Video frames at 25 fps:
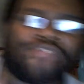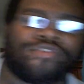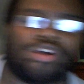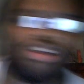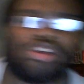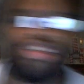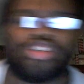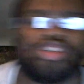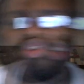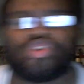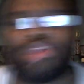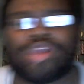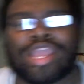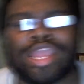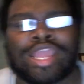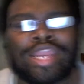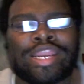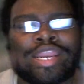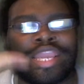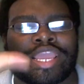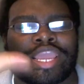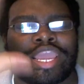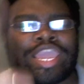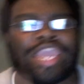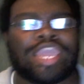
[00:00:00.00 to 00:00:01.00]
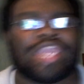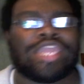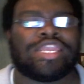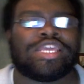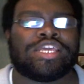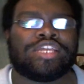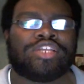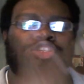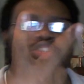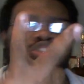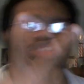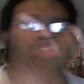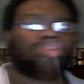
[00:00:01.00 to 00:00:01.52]
hundred
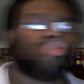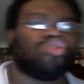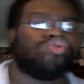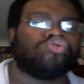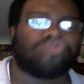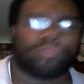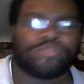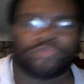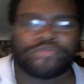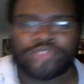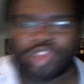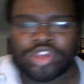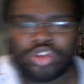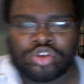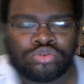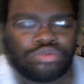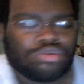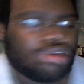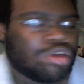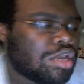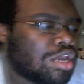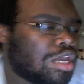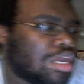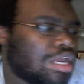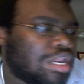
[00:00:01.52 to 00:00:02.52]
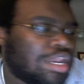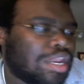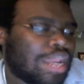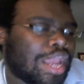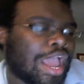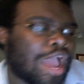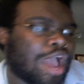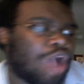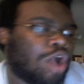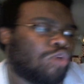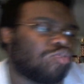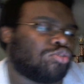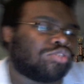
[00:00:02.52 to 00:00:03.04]
eighty-two review.
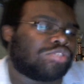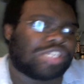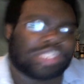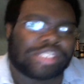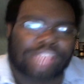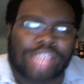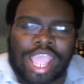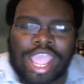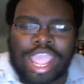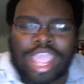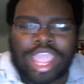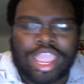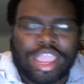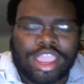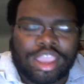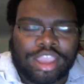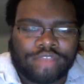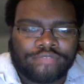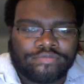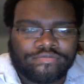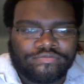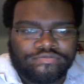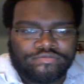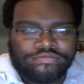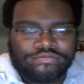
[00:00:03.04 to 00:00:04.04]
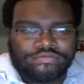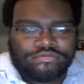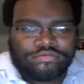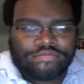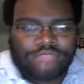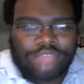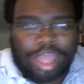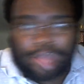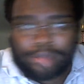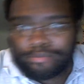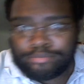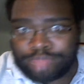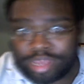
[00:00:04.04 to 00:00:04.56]
Now, today,
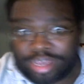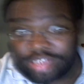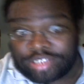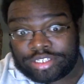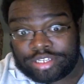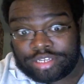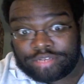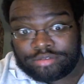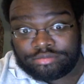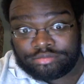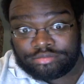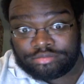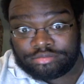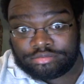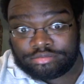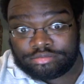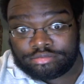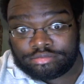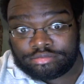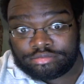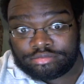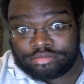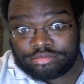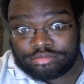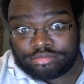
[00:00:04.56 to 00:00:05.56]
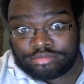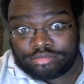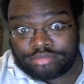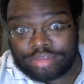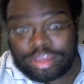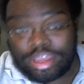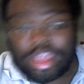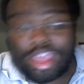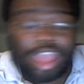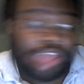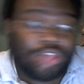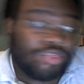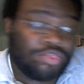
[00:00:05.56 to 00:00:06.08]
I'm busy,
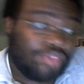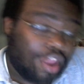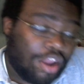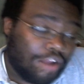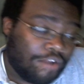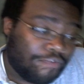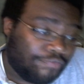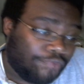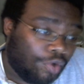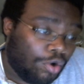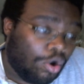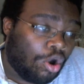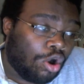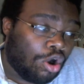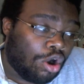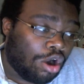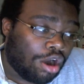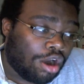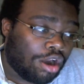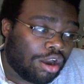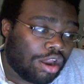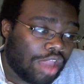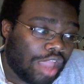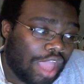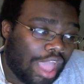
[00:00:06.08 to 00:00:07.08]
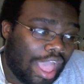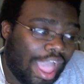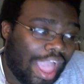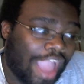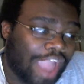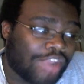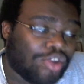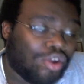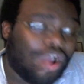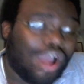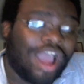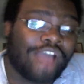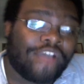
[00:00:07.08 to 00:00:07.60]
and therefore, I
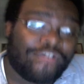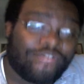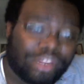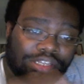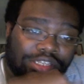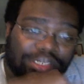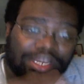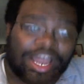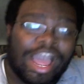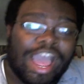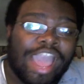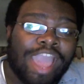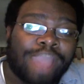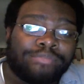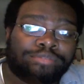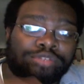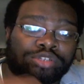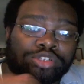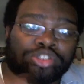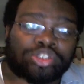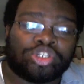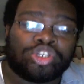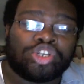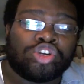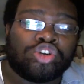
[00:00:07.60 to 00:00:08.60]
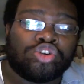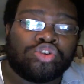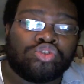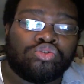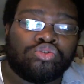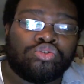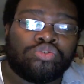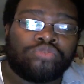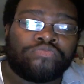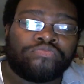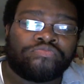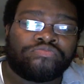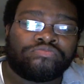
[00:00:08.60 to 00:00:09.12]
don't have the time to
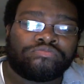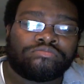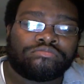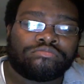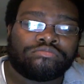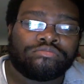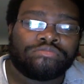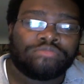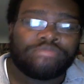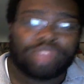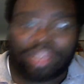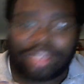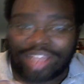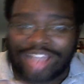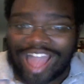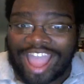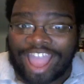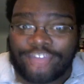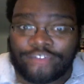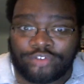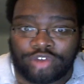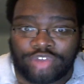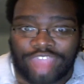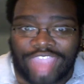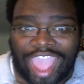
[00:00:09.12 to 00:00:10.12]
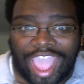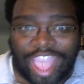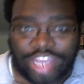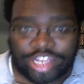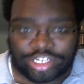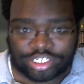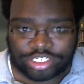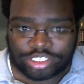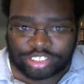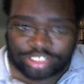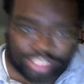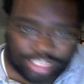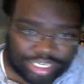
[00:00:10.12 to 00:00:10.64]
do the live
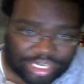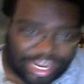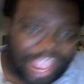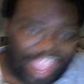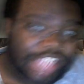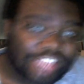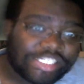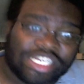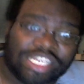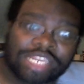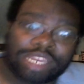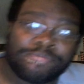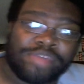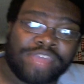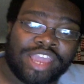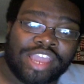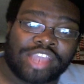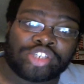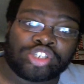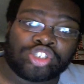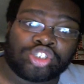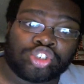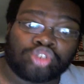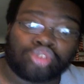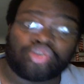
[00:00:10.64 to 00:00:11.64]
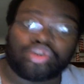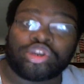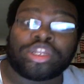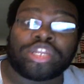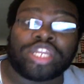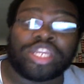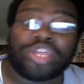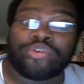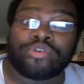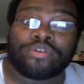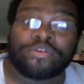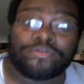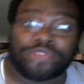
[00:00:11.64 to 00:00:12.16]
reactions. Today is going to be a
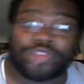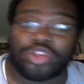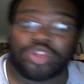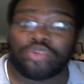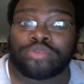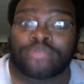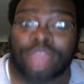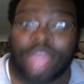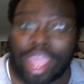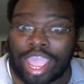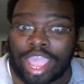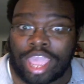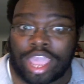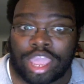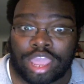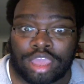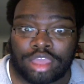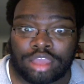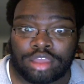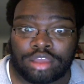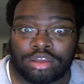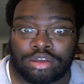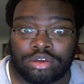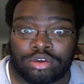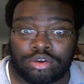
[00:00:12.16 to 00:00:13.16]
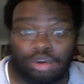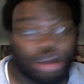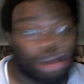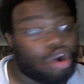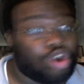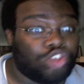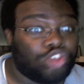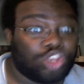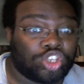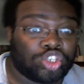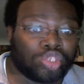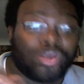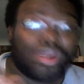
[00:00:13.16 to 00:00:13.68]
strictly review day,
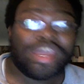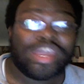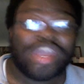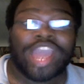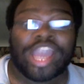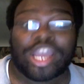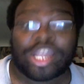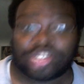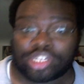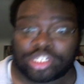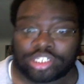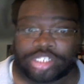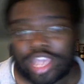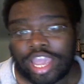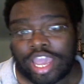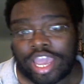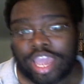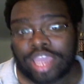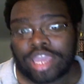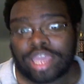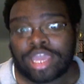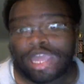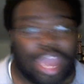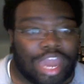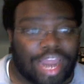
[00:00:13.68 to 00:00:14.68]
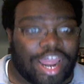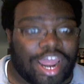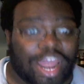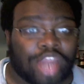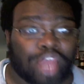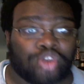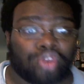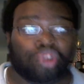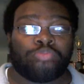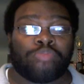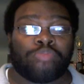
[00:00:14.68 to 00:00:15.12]
or this week, I should say, and I do